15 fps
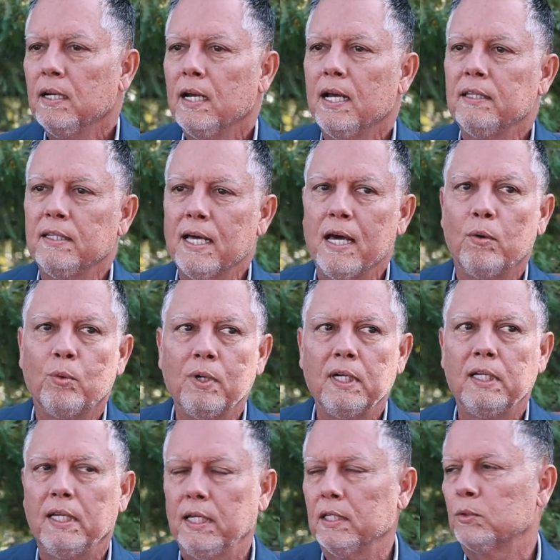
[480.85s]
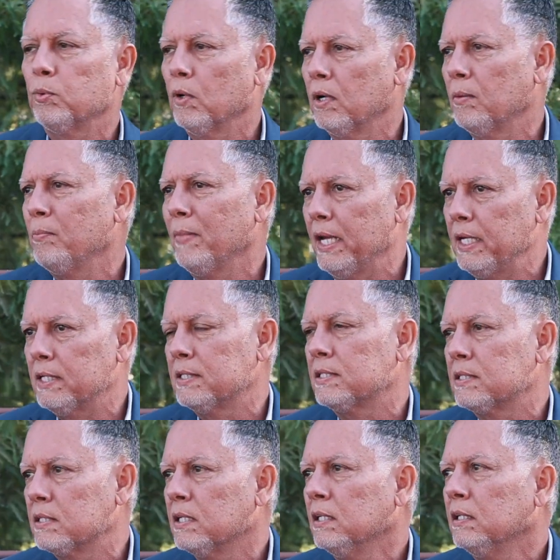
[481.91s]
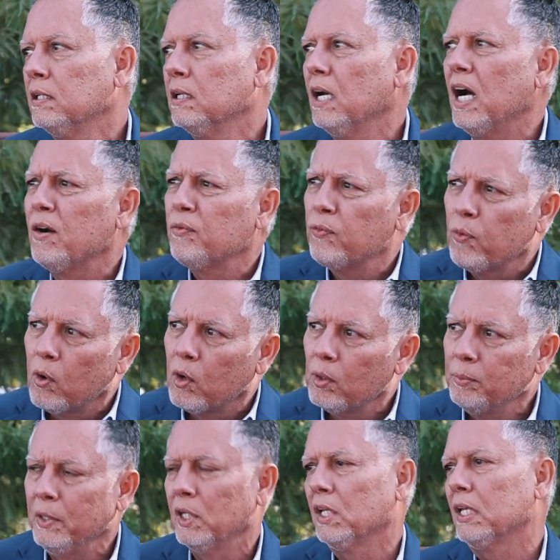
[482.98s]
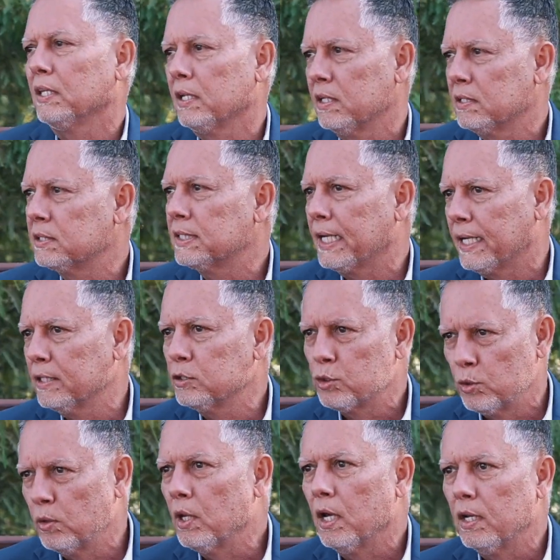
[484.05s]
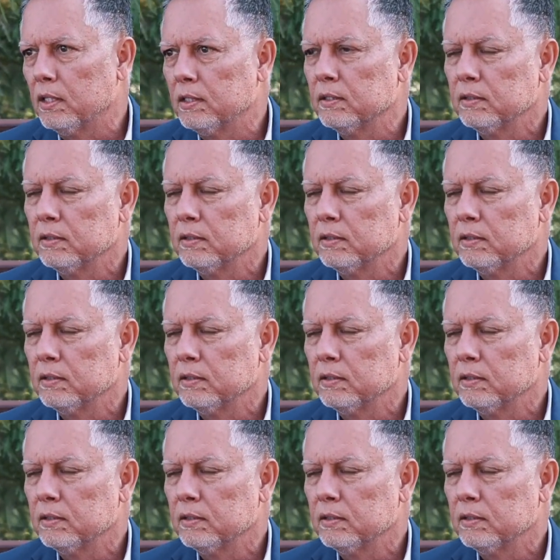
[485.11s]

and that really is what it makes a formula that is second to none.